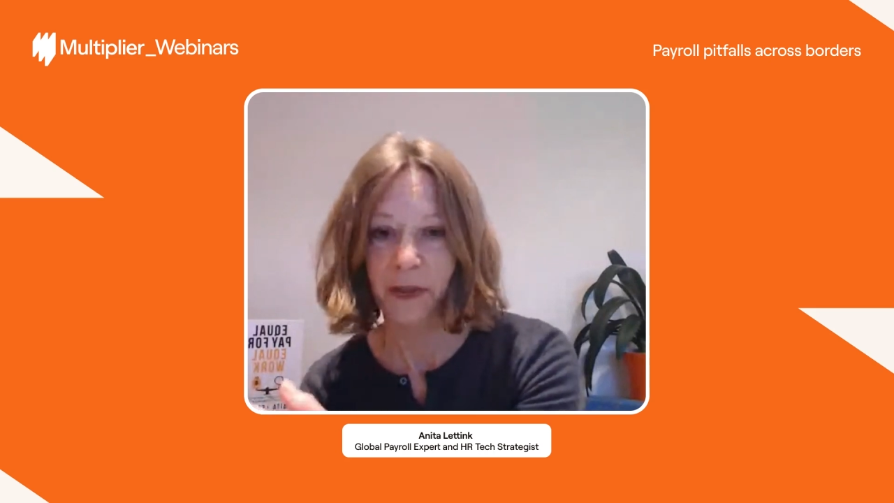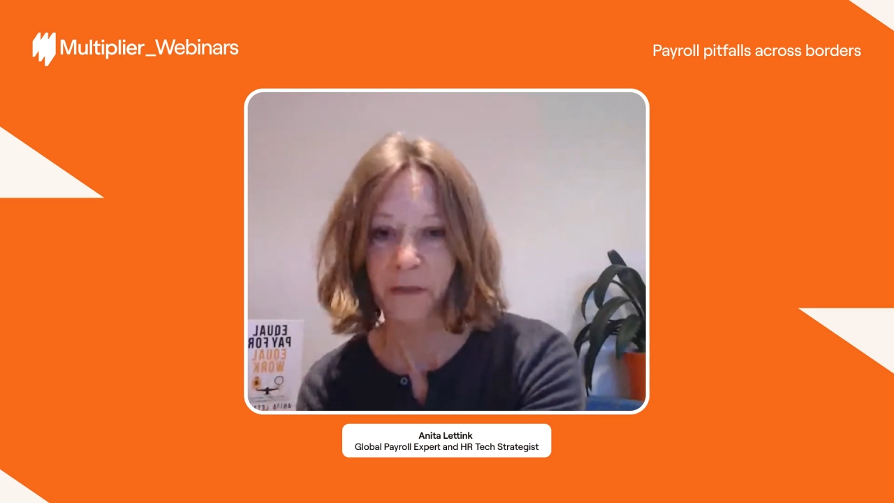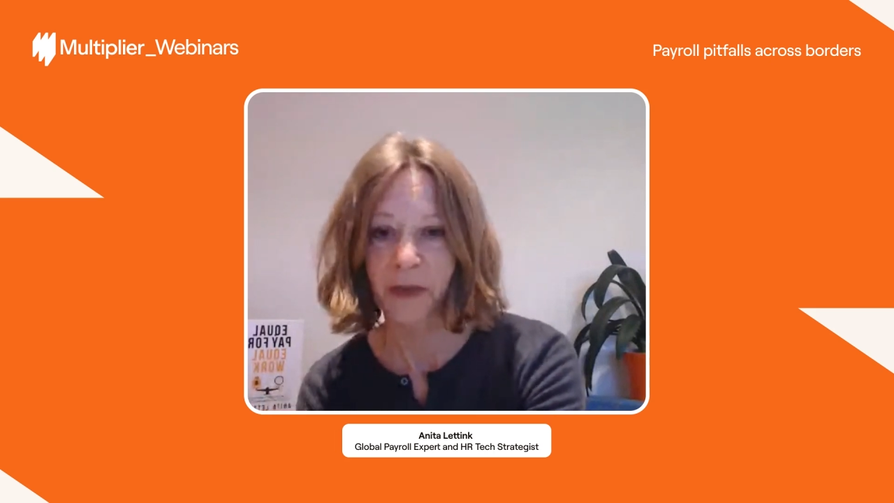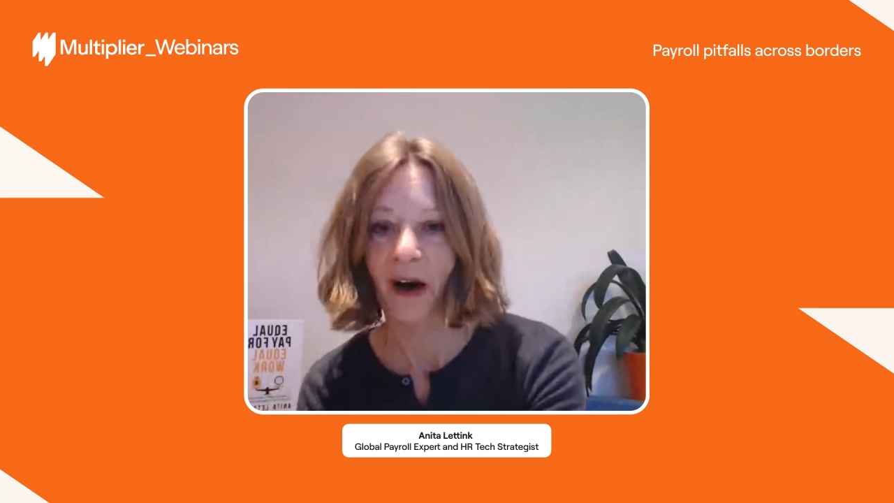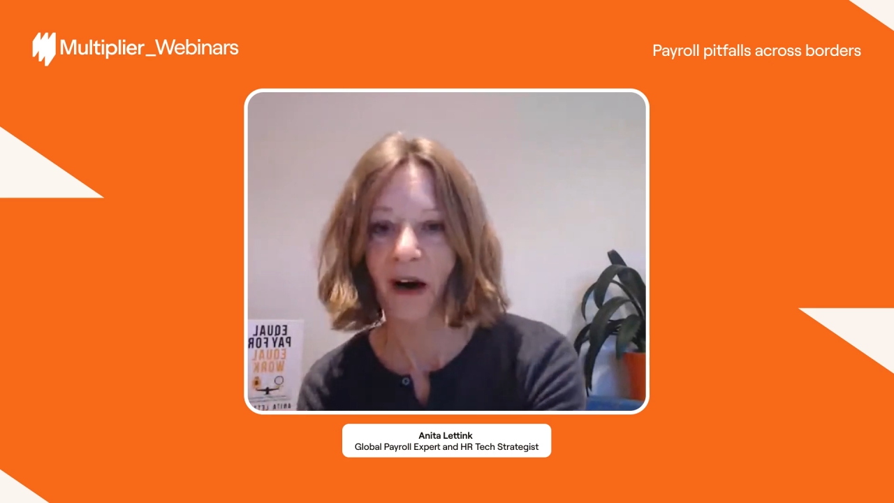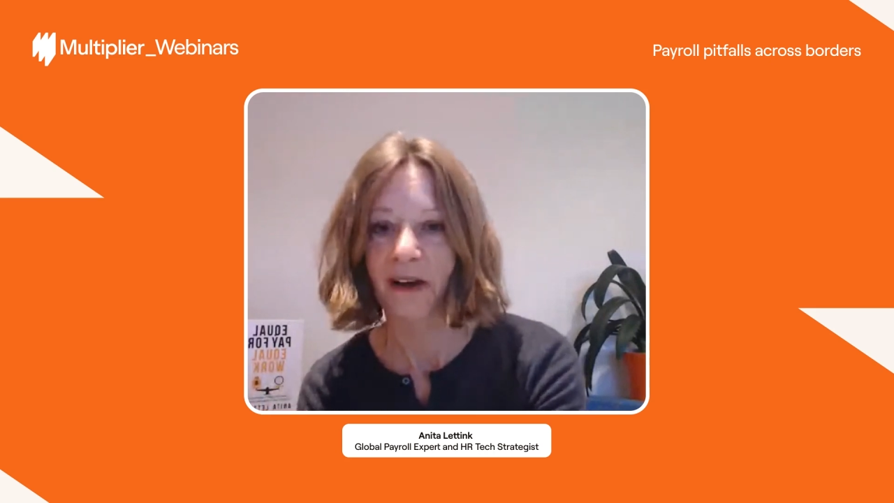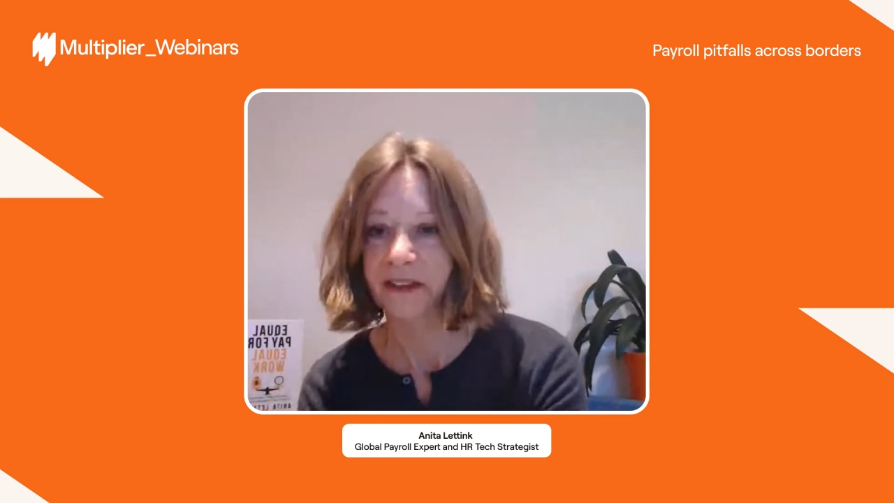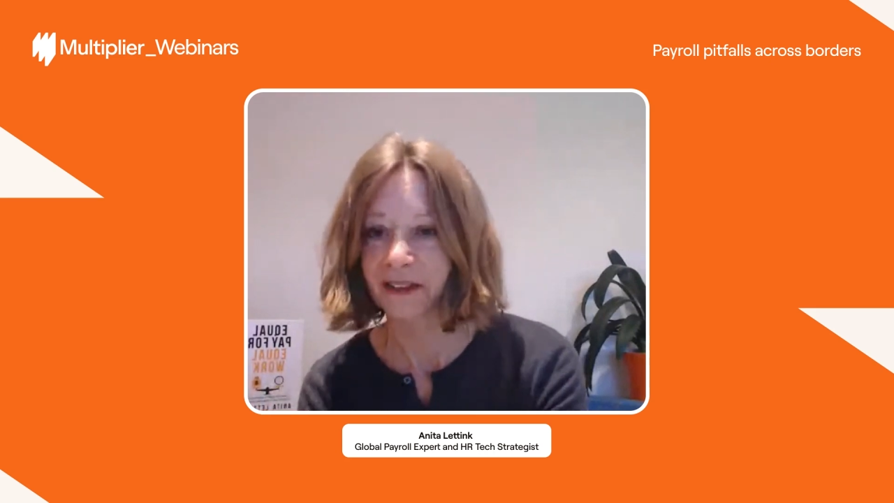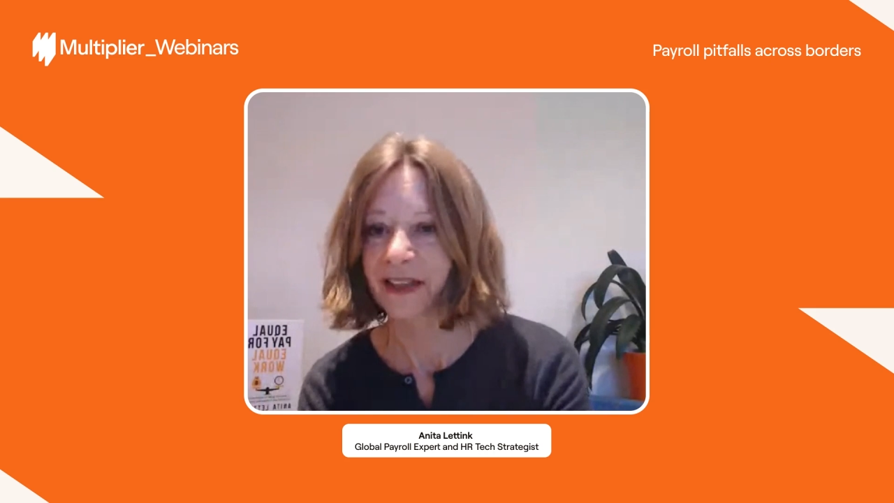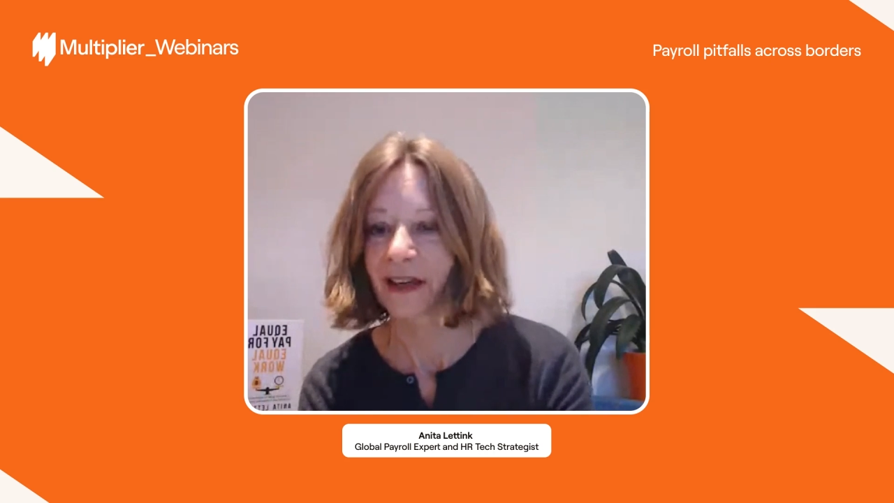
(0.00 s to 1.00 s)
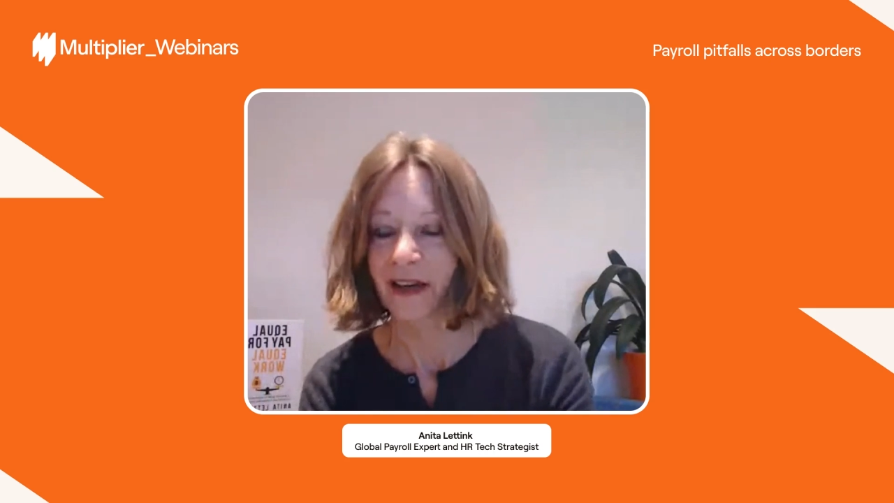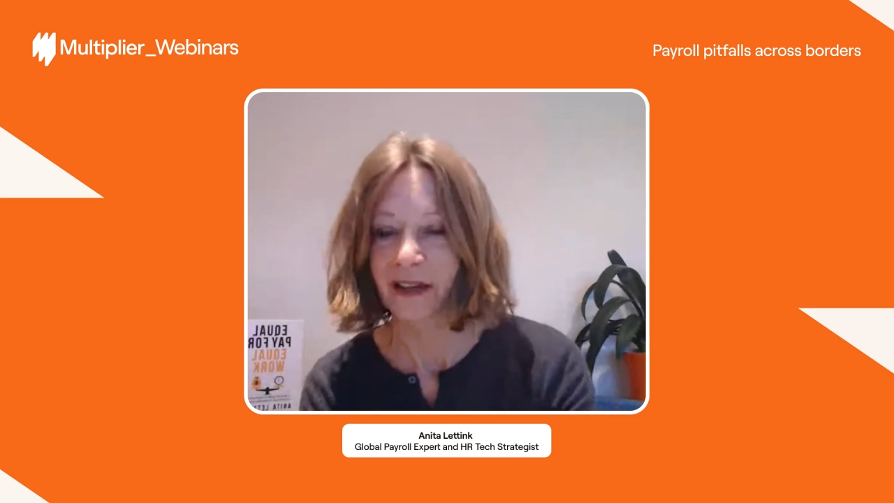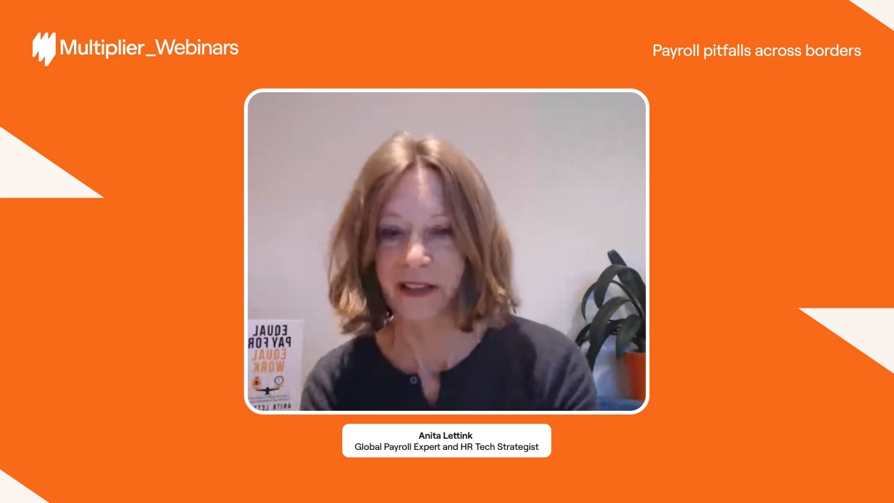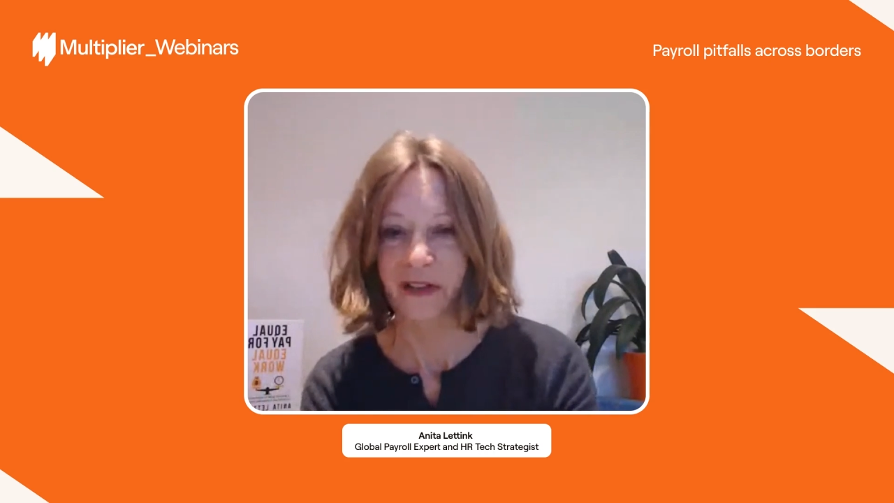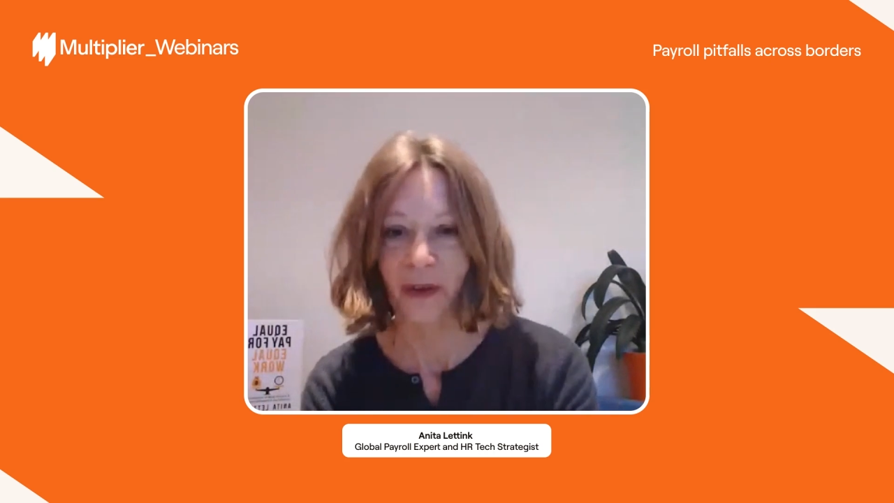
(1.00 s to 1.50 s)
can be costly and
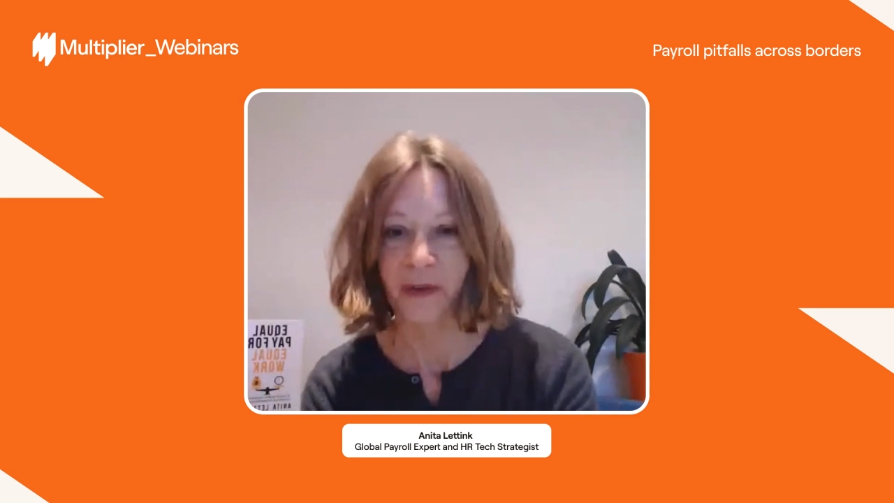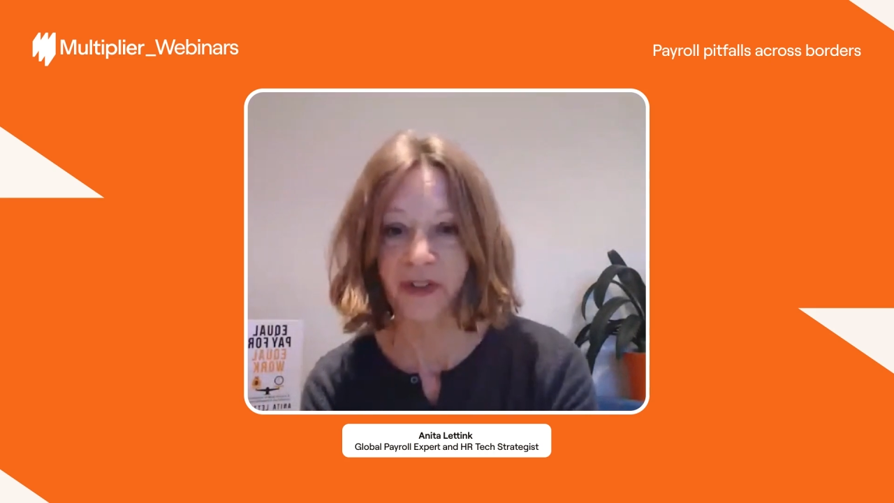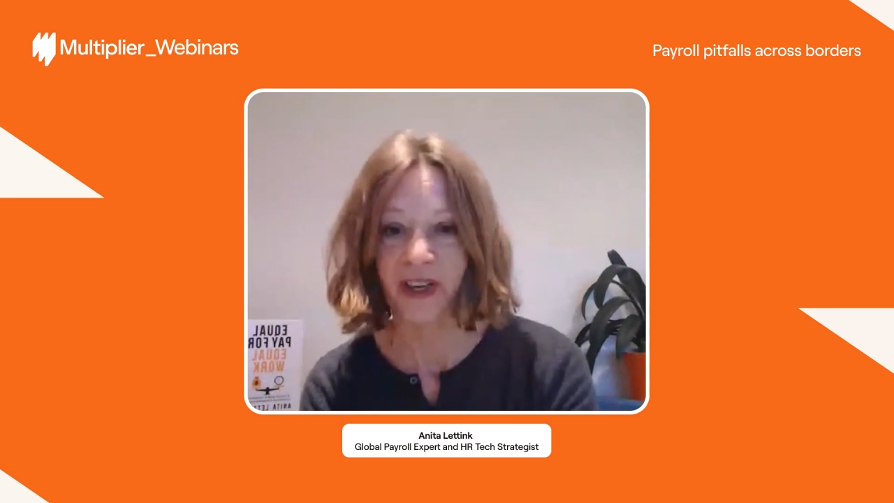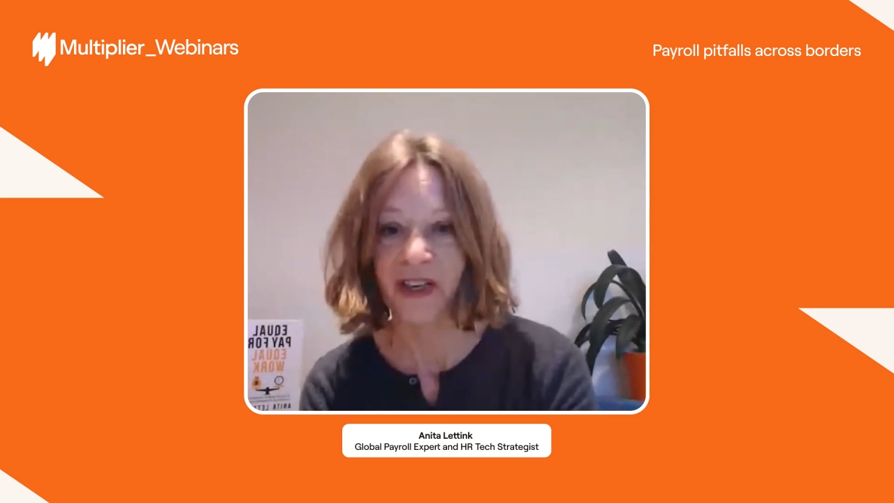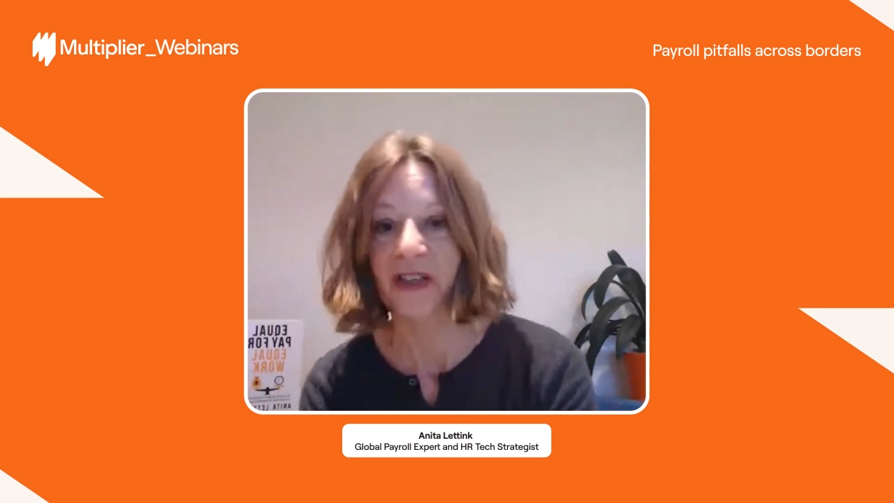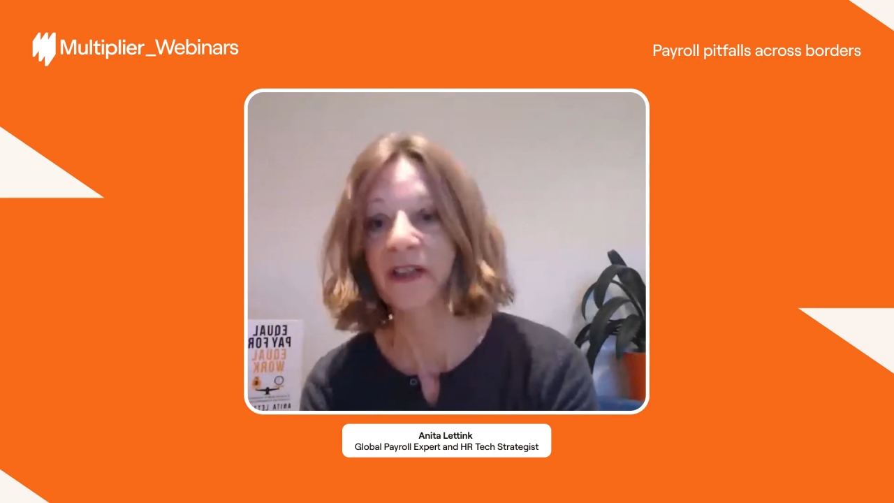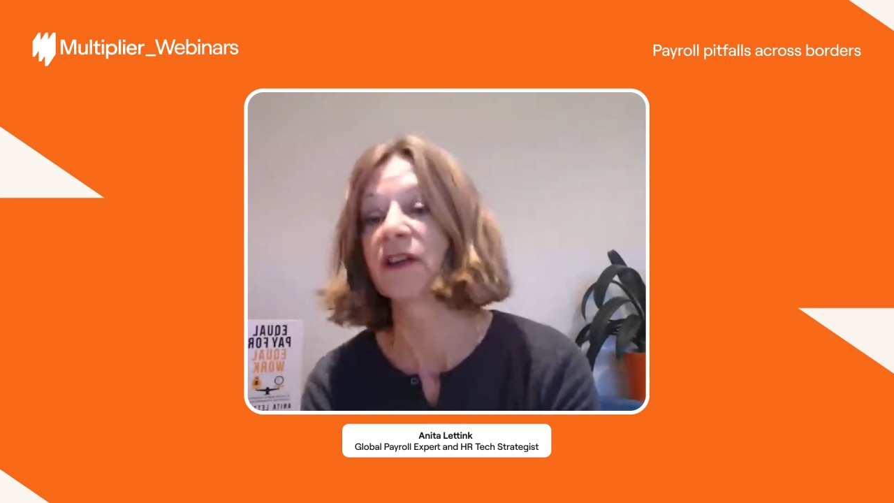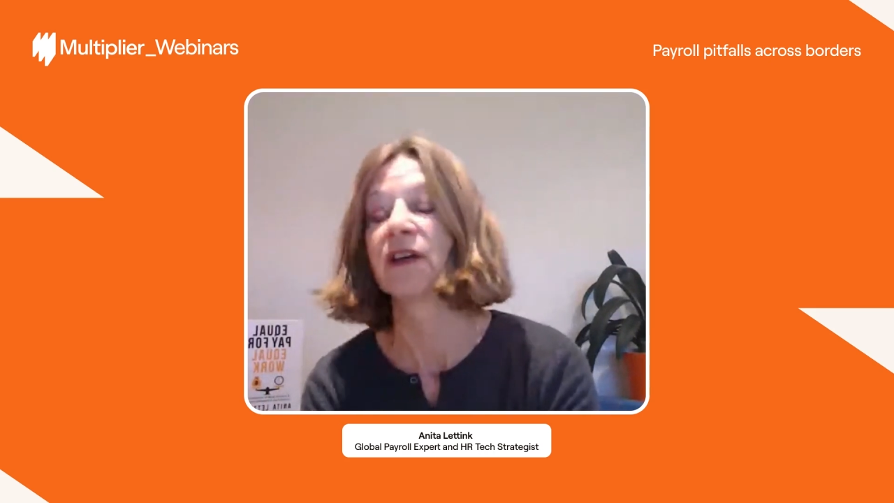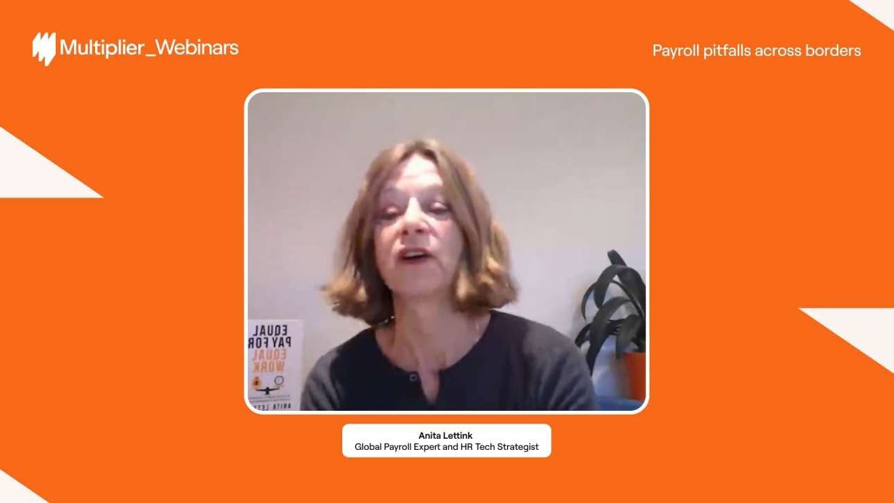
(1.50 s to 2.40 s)
it is reputation.